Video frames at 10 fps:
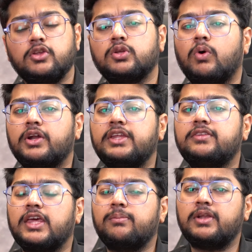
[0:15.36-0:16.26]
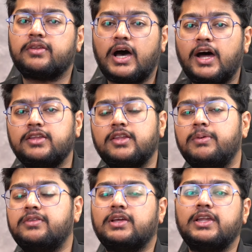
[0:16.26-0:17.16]
So what these cables are, these are
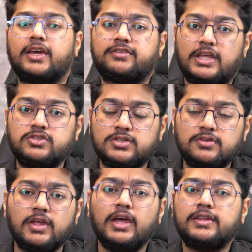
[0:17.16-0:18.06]
basically extensions